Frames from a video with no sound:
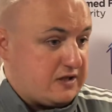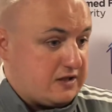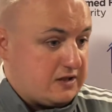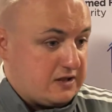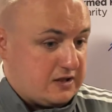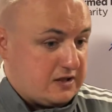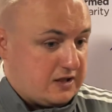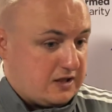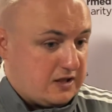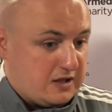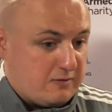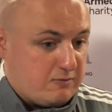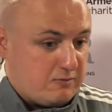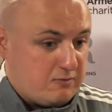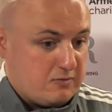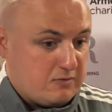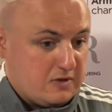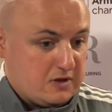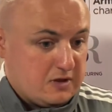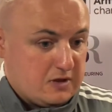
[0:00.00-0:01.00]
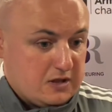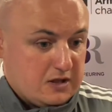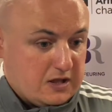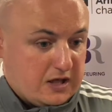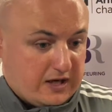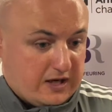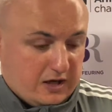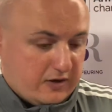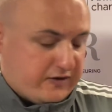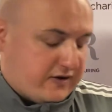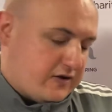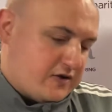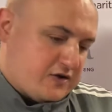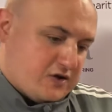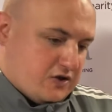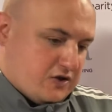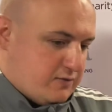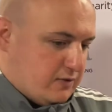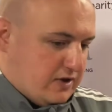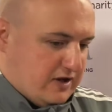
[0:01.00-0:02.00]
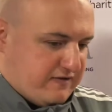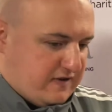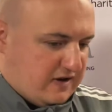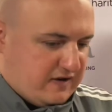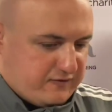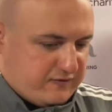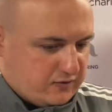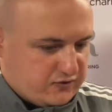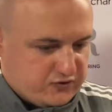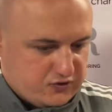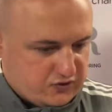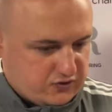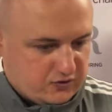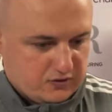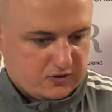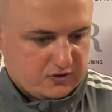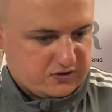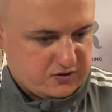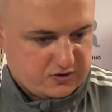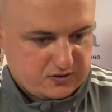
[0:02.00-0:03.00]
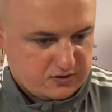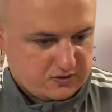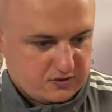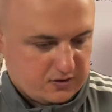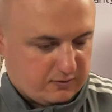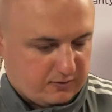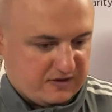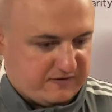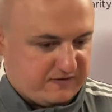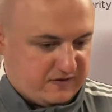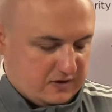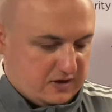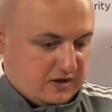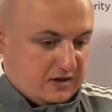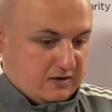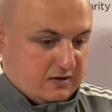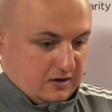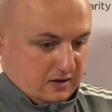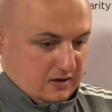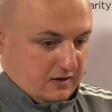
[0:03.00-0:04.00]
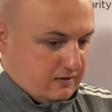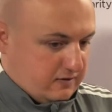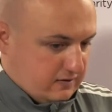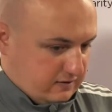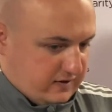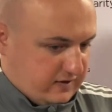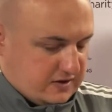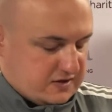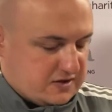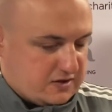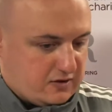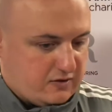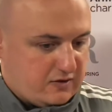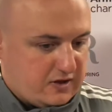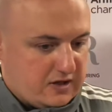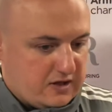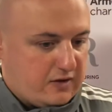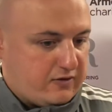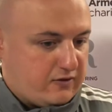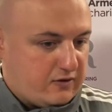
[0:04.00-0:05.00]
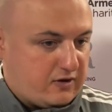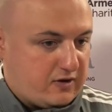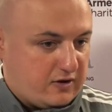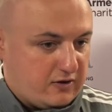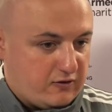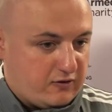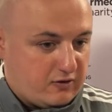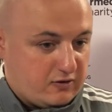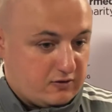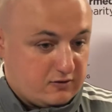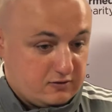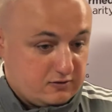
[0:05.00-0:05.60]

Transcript: And I had the discussion with the ref afterwards, so it's not bad for him. He thinks he got it right. I thought he got it wrong.